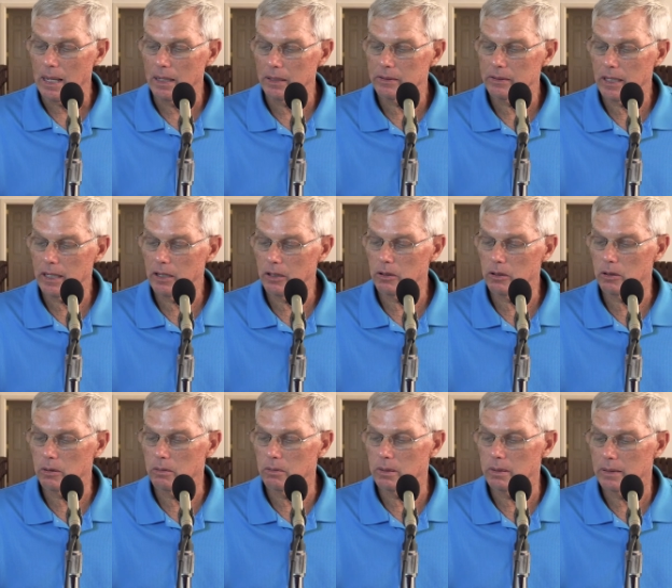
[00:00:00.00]
I'll tell
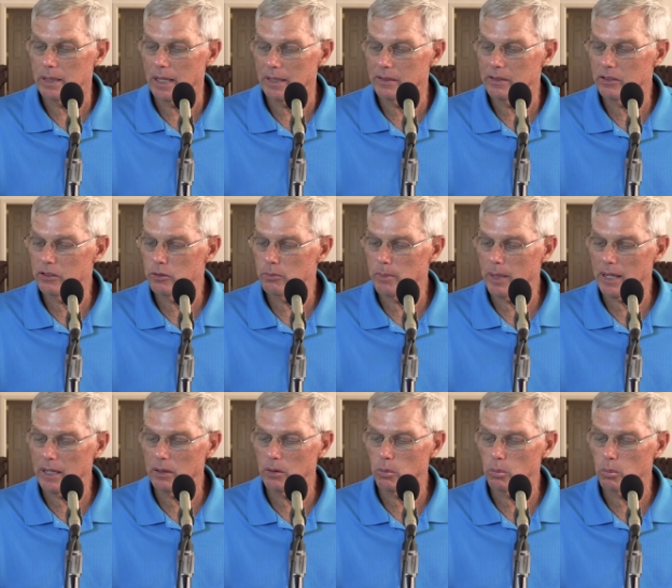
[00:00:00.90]
you that this
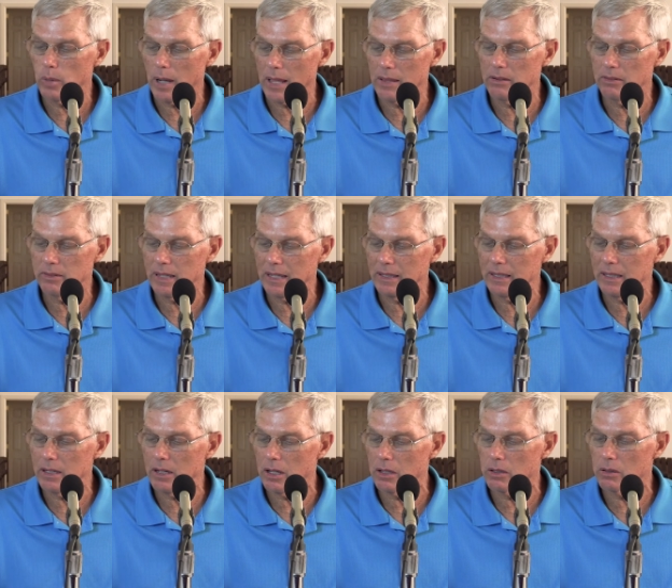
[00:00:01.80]
man, rather
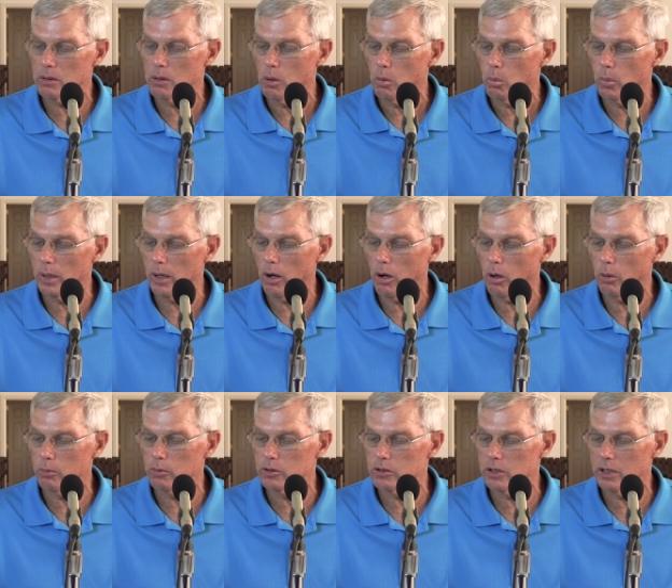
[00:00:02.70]
than the other, went
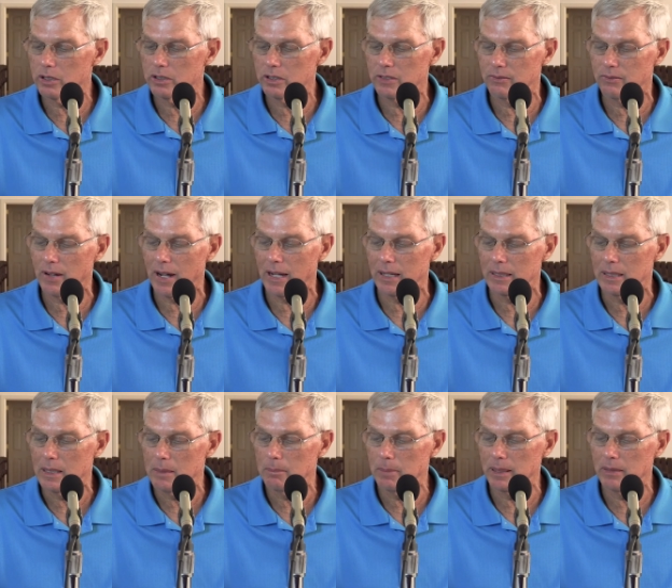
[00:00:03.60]
home
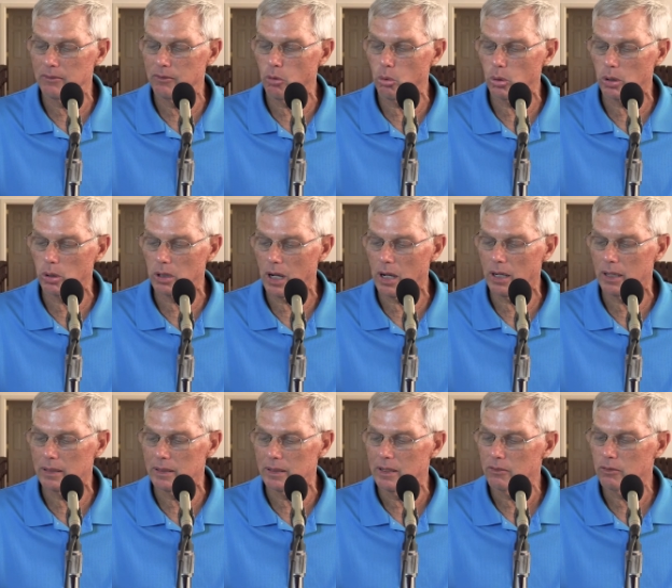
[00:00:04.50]
justified before
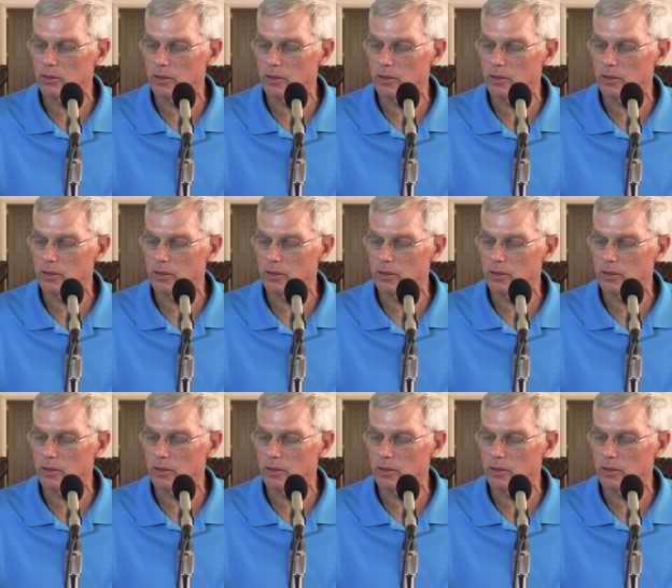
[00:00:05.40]
God.